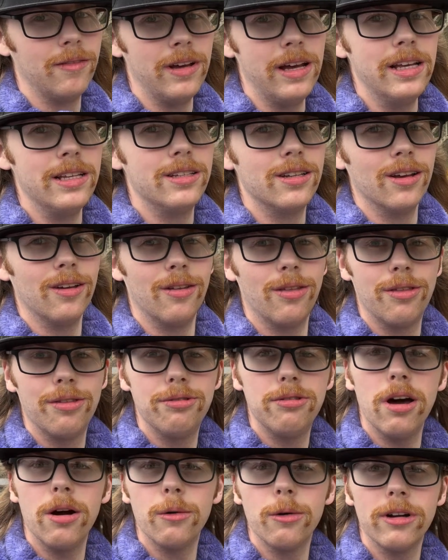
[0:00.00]
It's a
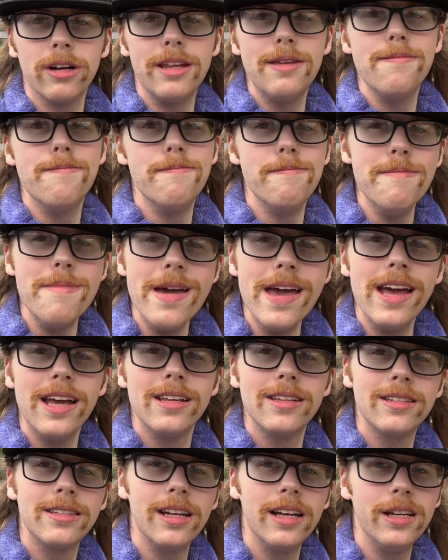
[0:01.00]
thoroughly meh
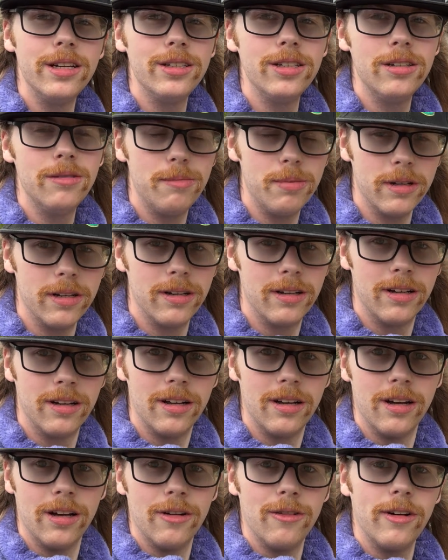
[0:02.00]
station, but
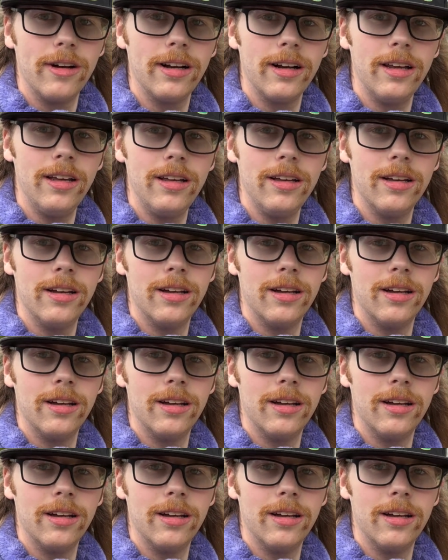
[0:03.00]
frankly,